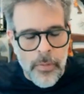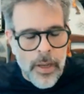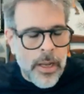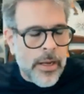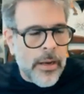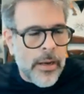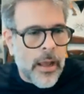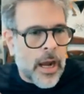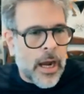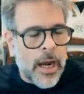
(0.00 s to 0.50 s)

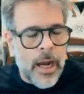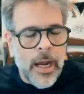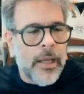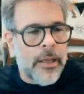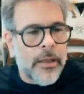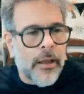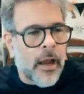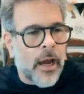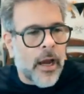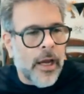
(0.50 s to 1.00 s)
And
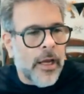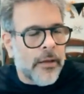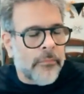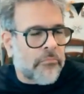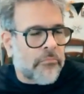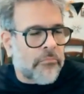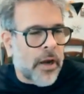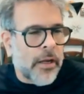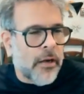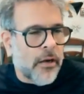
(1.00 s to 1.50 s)
I
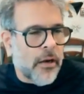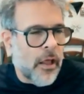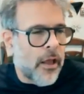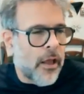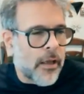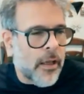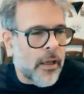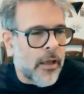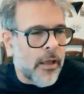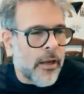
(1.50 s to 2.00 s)

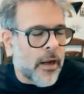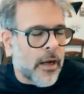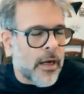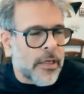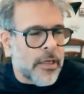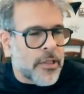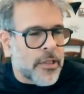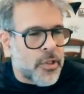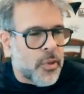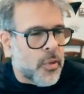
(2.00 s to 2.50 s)
like it.
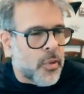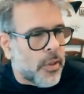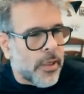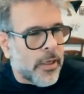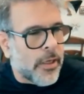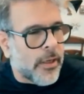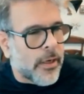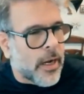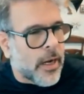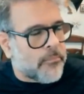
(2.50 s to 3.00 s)
I enjoy
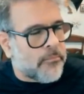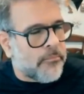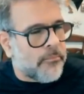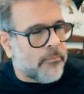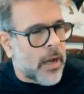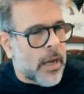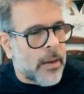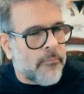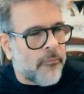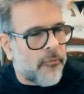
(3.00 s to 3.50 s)
it.
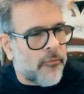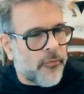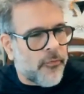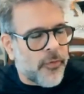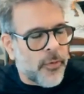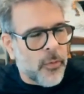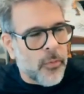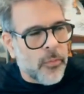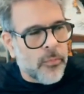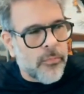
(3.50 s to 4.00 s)
I'm
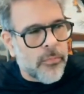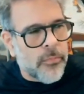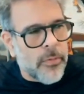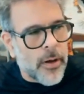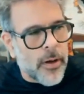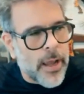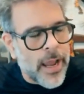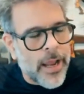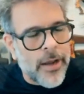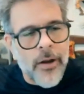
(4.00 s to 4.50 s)
feel
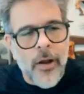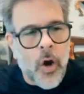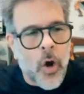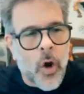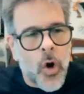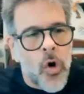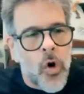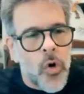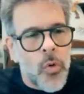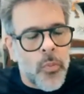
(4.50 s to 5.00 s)
at
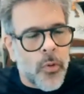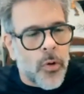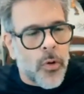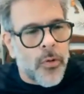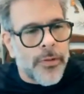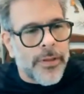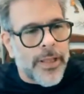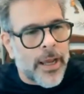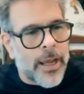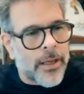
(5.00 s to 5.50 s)
home
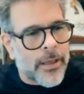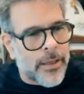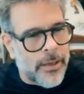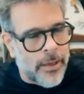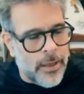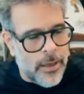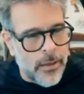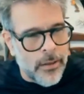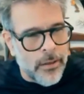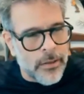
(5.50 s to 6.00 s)
on that
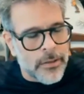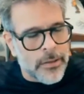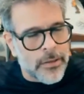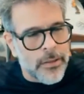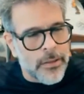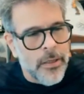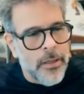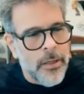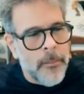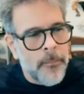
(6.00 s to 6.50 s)

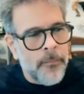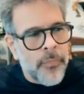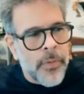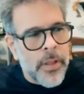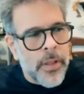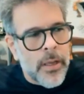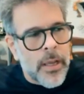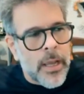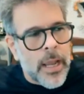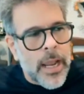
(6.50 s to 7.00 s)
chaos.
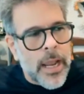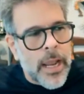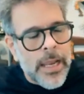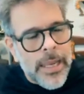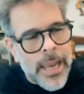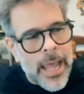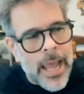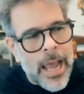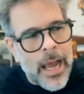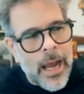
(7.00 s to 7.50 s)

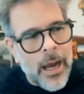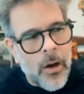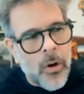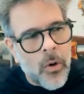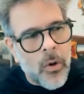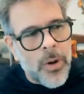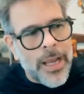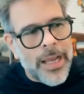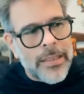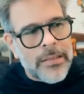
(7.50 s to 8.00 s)
And
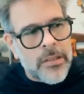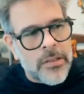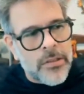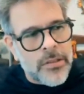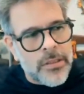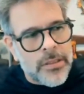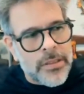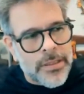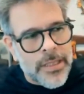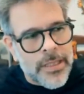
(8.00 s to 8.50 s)
now as a
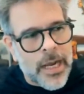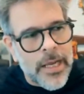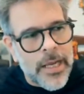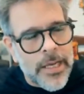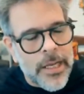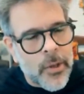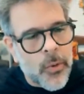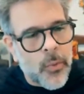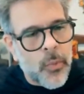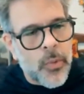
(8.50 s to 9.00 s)

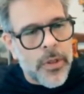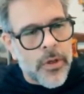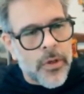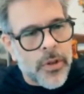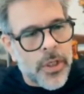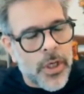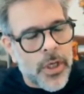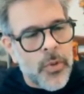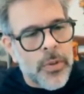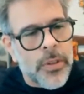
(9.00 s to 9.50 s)
society, we
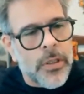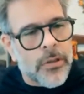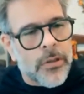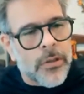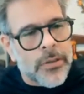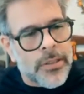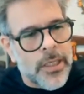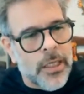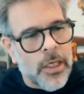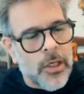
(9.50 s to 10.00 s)
are throwing
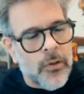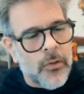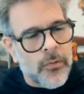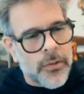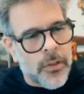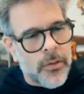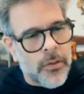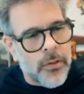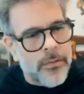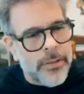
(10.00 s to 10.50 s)

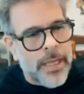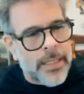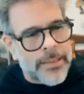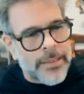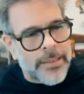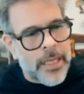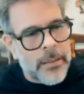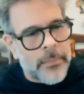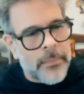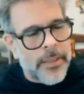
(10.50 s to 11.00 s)
ourselves on that
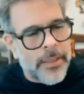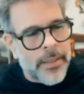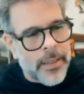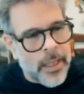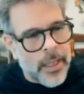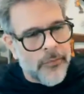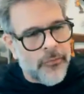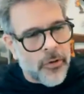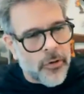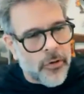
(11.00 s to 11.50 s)
same
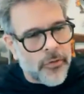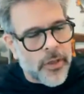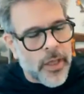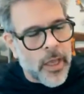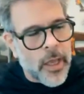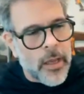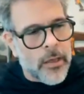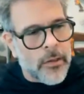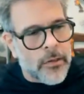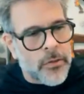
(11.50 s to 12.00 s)
level of
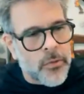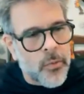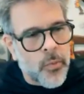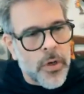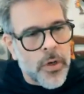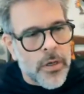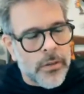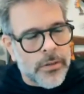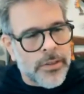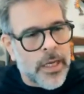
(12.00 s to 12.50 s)
chaos
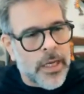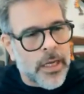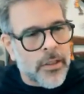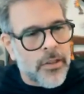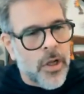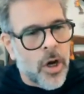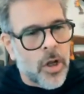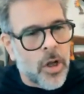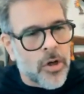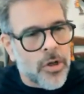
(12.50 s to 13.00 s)
where
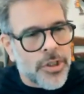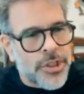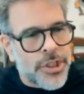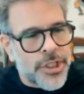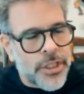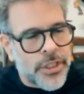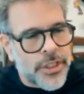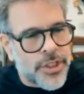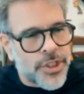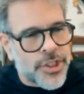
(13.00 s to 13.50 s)

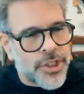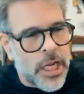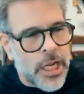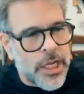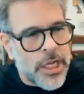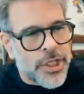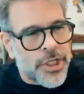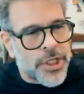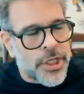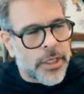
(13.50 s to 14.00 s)
technology is
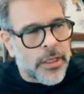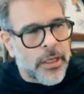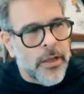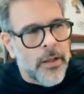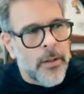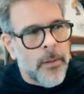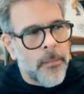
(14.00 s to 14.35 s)
changing